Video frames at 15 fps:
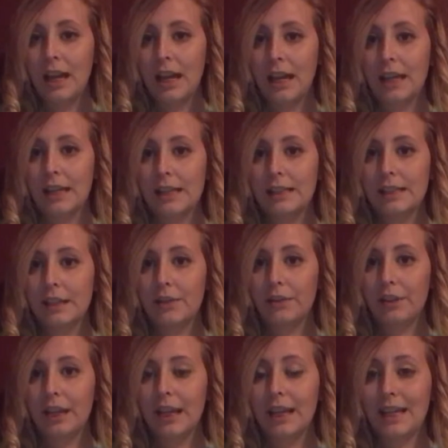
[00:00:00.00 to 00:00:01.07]
It is
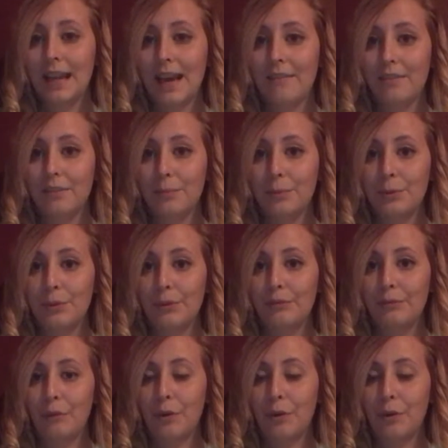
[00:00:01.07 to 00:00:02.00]
nearly inevitable